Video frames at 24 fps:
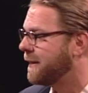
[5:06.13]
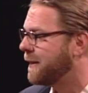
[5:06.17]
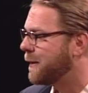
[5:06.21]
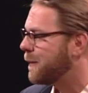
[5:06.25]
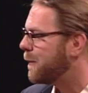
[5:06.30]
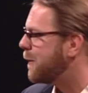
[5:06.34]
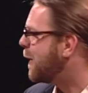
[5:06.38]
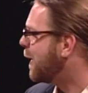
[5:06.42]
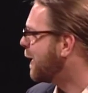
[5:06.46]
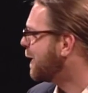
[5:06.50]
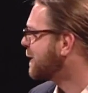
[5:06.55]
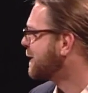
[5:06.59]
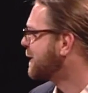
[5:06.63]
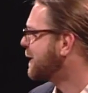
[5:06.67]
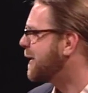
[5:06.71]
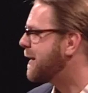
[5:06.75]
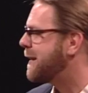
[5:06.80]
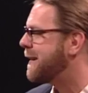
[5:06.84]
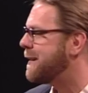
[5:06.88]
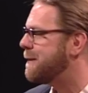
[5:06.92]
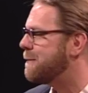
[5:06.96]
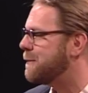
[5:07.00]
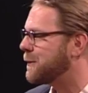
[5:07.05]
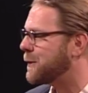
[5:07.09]
Where all of a
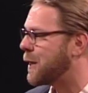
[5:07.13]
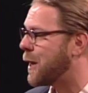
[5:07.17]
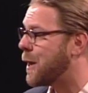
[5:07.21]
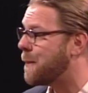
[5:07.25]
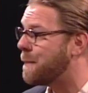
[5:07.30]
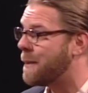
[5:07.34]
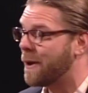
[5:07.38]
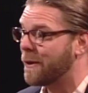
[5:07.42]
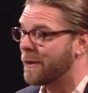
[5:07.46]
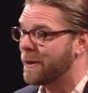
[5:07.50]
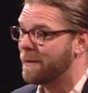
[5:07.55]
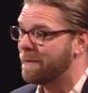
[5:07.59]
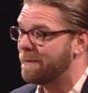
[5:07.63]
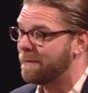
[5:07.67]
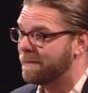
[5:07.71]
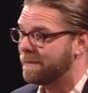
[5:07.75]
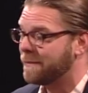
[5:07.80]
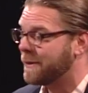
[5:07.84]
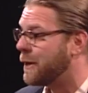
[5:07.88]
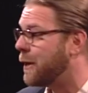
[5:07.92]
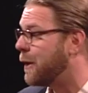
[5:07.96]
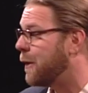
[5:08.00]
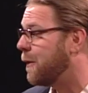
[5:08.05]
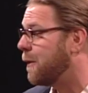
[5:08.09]
sudden it was all about
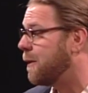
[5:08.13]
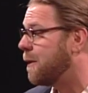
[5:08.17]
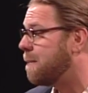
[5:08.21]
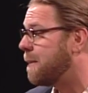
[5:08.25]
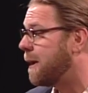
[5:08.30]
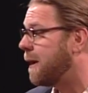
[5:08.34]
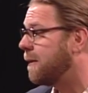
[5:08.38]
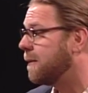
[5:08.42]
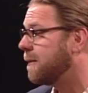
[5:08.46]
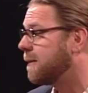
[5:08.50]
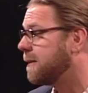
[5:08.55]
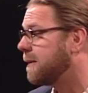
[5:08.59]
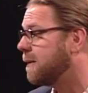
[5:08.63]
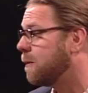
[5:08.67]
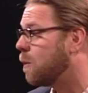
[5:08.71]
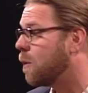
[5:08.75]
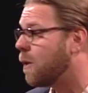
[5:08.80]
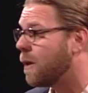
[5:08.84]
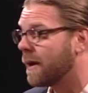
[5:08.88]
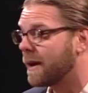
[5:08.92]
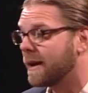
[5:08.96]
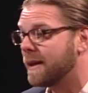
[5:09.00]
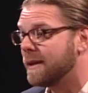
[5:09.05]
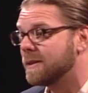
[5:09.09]
about the
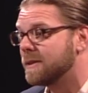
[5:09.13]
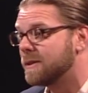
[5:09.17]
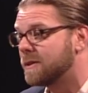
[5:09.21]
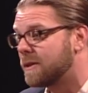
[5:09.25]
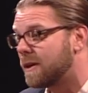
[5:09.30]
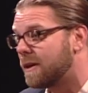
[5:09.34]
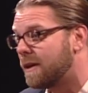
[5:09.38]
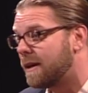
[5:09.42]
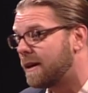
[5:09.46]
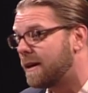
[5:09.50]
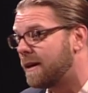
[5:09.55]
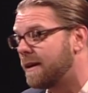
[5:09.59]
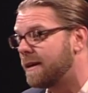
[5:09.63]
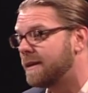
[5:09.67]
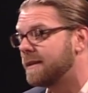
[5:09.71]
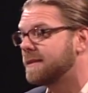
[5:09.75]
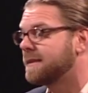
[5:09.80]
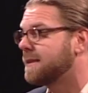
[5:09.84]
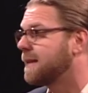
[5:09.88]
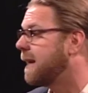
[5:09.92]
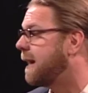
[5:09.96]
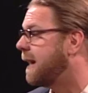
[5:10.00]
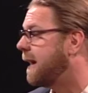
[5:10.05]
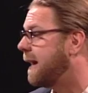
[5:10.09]
war against
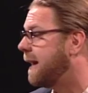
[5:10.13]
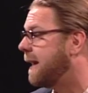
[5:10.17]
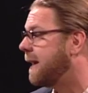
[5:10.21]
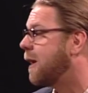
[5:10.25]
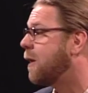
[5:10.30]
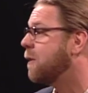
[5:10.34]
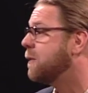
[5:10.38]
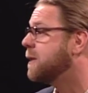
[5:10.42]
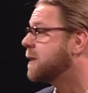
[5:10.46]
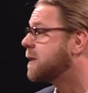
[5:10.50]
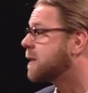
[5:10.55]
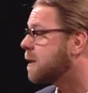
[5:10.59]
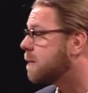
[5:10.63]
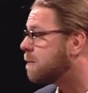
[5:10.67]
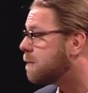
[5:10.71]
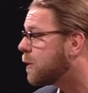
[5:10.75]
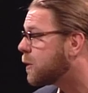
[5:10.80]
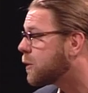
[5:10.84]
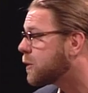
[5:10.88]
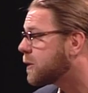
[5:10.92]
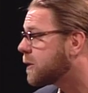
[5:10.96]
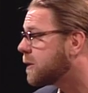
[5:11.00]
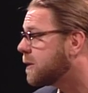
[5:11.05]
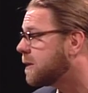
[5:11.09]
drugs and all these
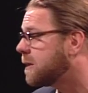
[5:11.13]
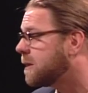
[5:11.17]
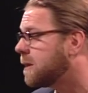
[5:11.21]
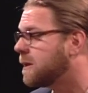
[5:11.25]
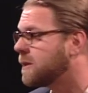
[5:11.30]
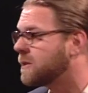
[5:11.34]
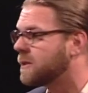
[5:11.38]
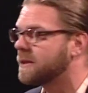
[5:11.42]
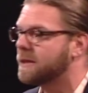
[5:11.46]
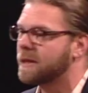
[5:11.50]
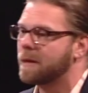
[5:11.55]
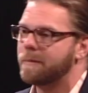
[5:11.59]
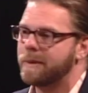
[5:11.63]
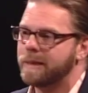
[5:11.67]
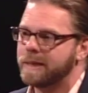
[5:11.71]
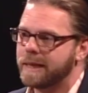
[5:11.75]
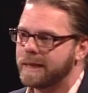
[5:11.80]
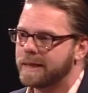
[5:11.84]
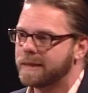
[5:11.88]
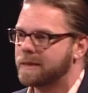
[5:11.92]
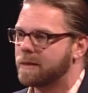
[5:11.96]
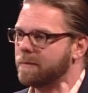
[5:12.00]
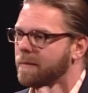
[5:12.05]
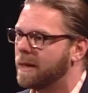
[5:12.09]
commercials, and somebody
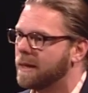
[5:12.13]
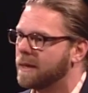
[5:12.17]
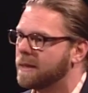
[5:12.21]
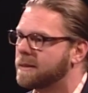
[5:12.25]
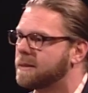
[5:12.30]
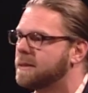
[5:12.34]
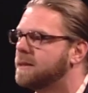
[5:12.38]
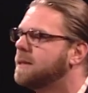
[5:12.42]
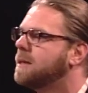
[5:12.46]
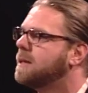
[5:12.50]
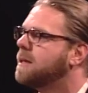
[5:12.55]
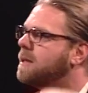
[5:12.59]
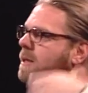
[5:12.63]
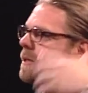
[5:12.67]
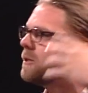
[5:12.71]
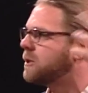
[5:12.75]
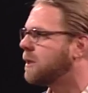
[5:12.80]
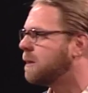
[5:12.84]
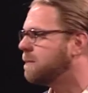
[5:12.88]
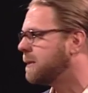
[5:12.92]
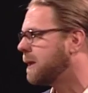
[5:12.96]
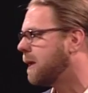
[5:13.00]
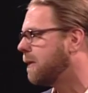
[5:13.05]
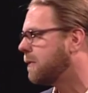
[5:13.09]
takes some LSD and
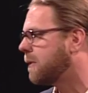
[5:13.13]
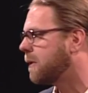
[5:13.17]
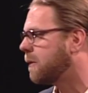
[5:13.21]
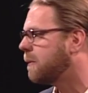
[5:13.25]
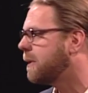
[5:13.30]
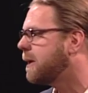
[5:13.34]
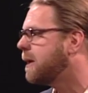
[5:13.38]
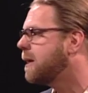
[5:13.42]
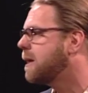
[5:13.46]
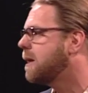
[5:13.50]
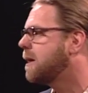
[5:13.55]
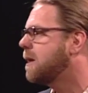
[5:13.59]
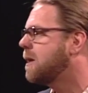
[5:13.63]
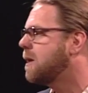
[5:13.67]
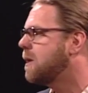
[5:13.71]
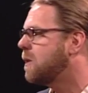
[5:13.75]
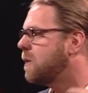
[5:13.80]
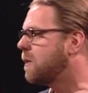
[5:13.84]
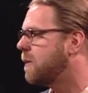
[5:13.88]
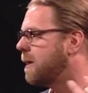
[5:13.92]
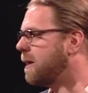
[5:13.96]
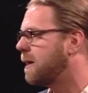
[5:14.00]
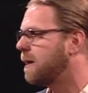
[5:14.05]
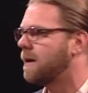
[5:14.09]
jumps out the
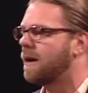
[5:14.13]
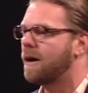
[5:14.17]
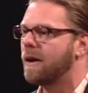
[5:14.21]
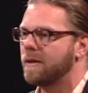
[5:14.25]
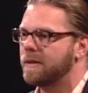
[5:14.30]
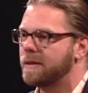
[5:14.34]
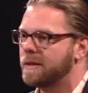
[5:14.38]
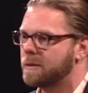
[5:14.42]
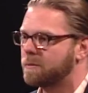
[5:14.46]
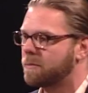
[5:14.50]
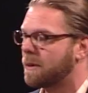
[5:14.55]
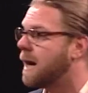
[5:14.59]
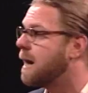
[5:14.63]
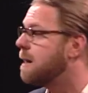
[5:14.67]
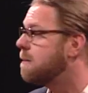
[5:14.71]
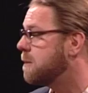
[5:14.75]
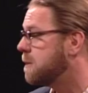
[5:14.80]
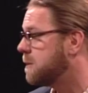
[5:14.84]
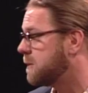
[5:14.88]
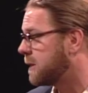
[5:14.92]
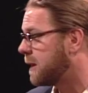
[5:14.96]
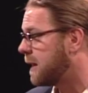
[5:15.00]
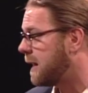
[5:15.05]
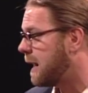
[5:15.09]
window, and all these
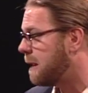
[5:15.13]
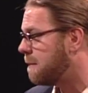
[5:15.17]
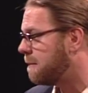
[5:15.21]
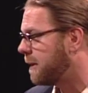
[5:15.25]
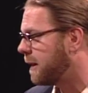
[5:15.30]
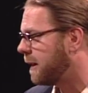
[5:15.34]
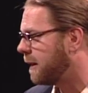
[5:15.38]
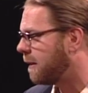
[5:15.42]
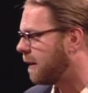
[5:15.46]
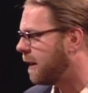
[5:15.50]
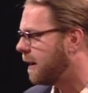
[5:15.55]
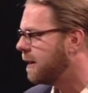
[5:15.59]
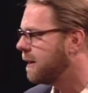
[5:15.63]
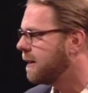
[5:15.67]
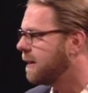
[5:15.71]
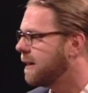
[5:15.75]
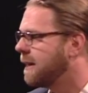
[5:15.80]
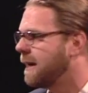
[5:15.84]
problems are happening, right?